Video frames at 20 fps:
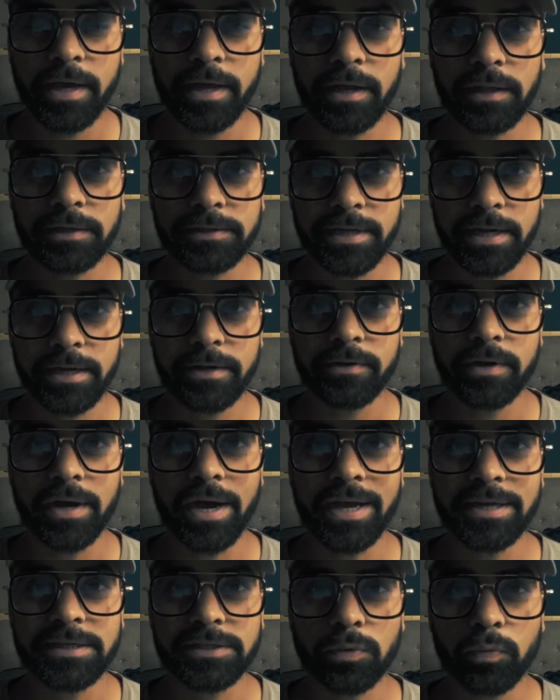and I'll tell you
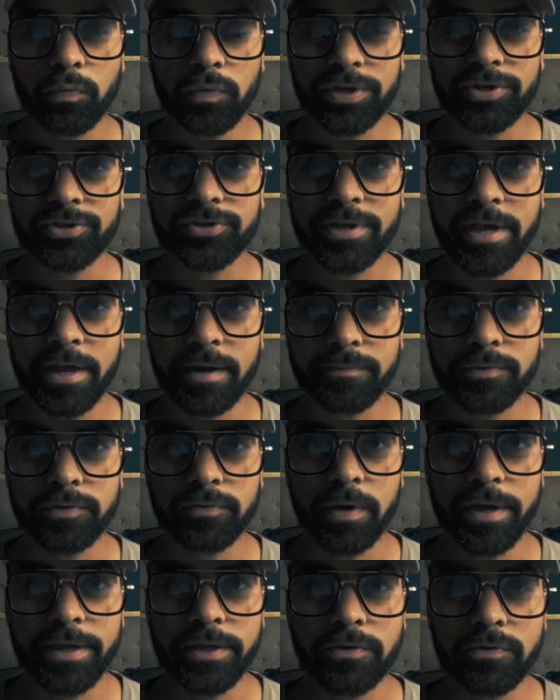guys which setup
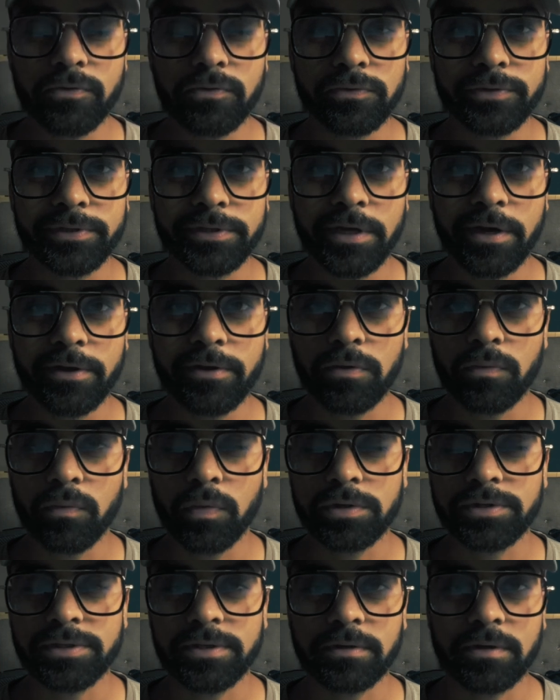do I use under
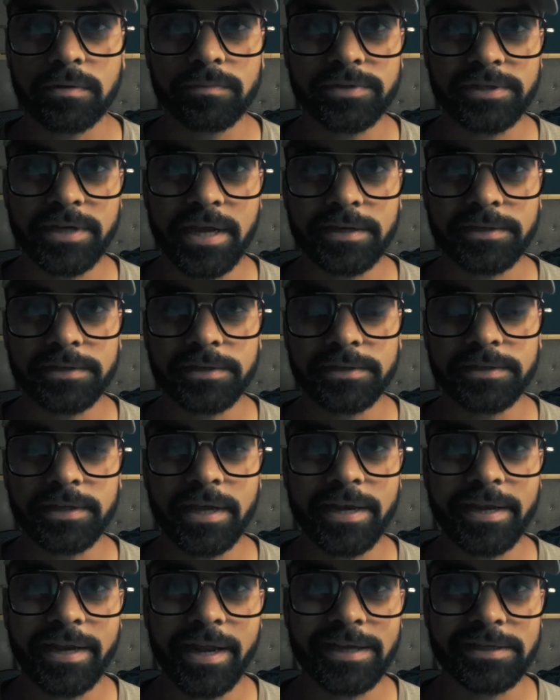what circumstances.
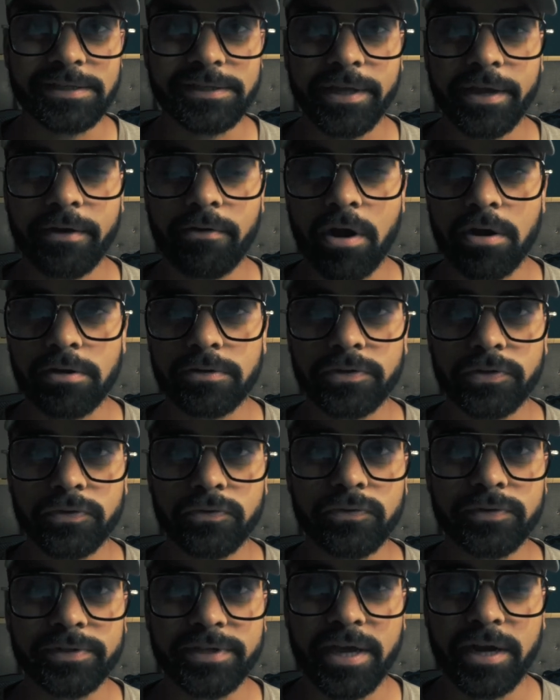And yes, there are
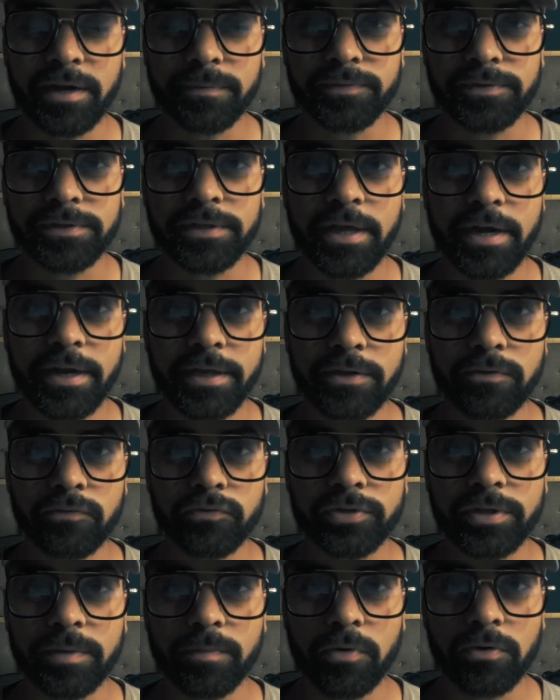two setups that I
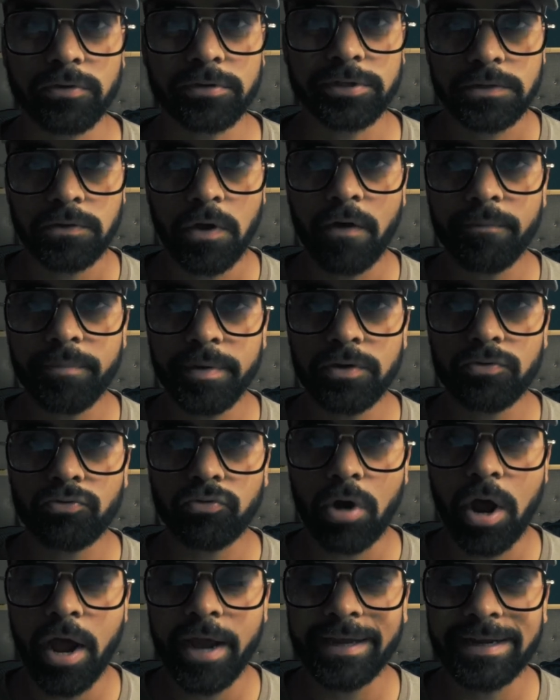use the most. So I've been
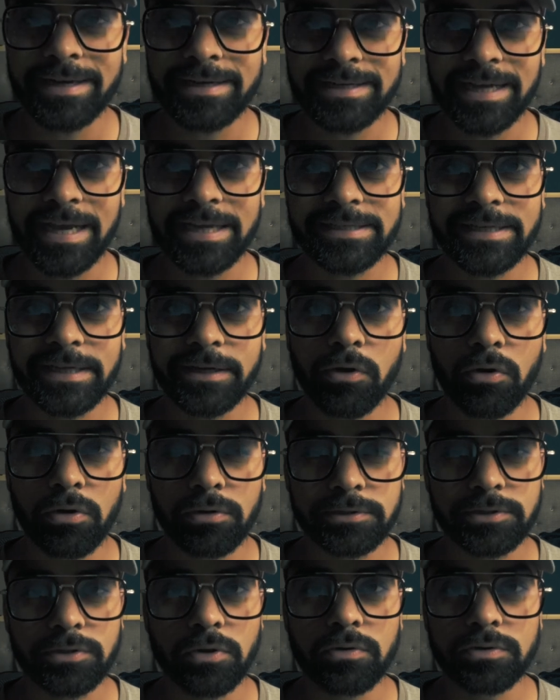trying and testing
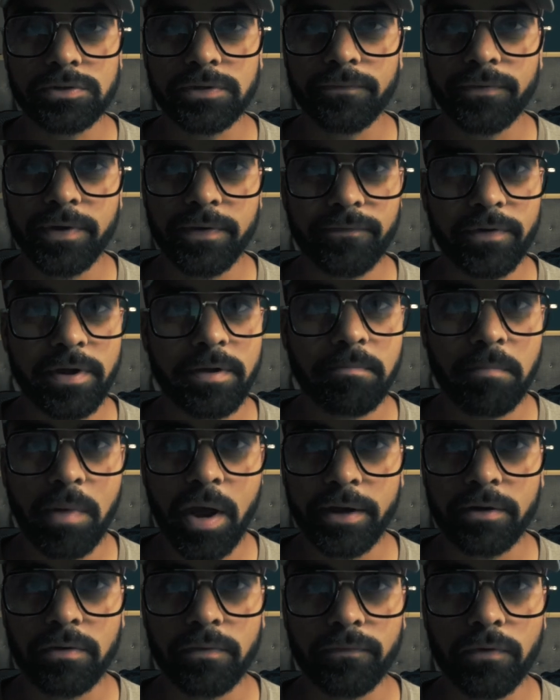all sorts of different
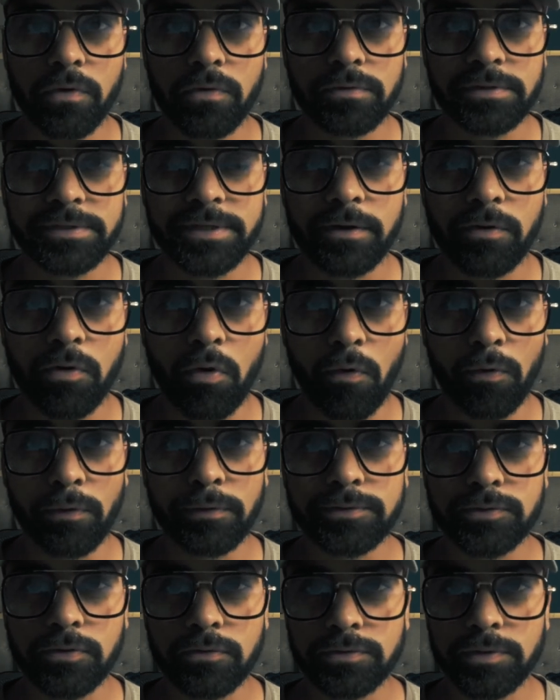microphones and
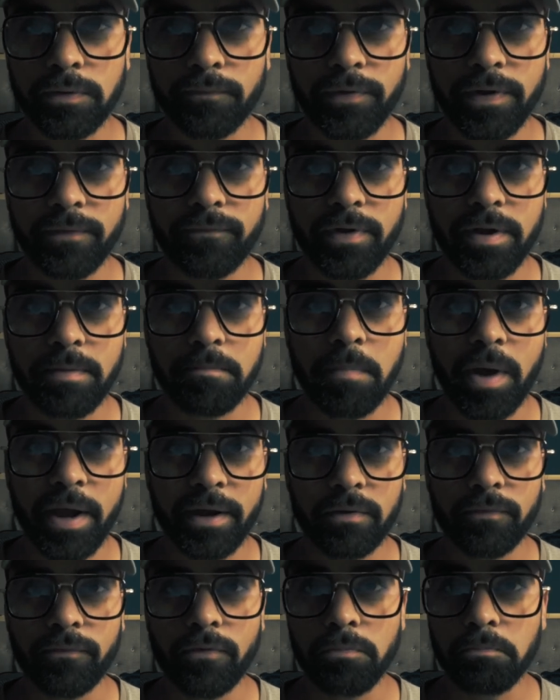all sorts of different
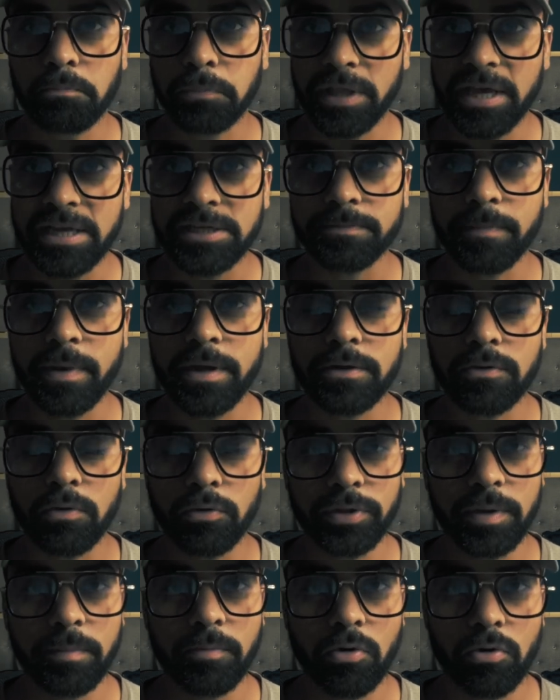microphone placement
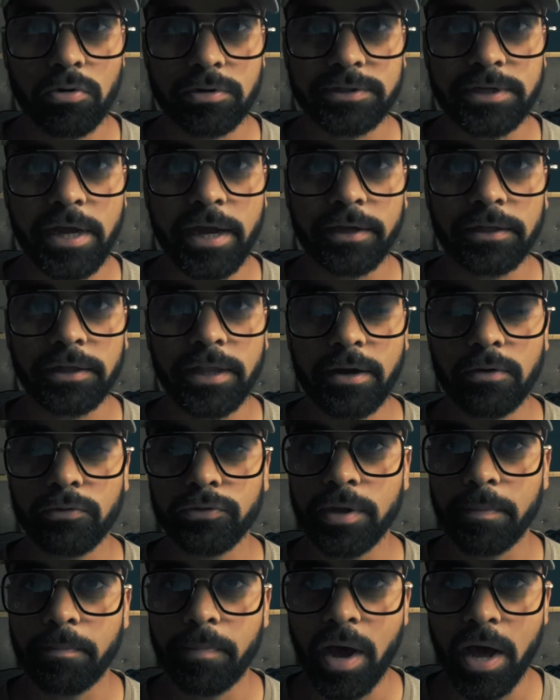on the motorcycle and
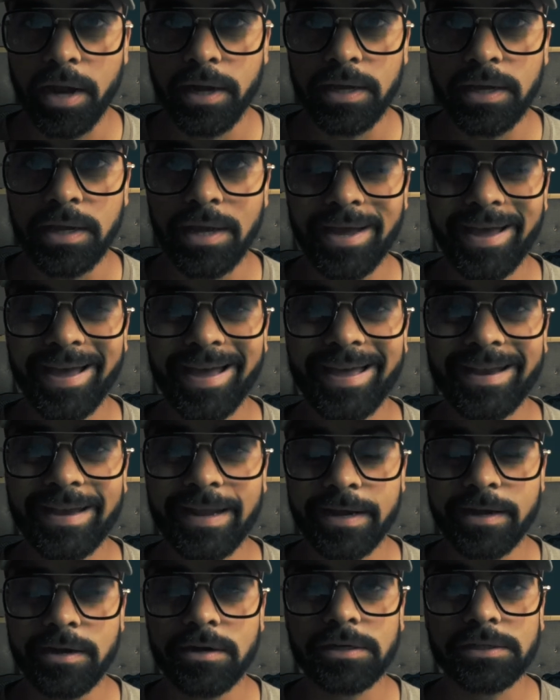on the body, and
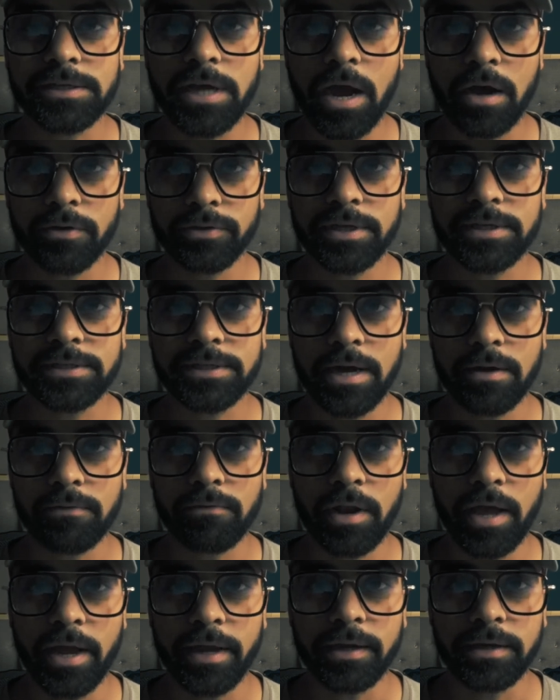here's how they
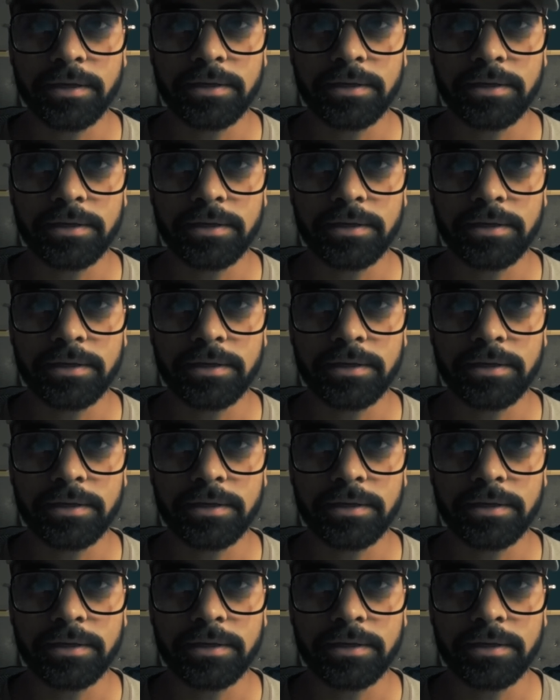sound like.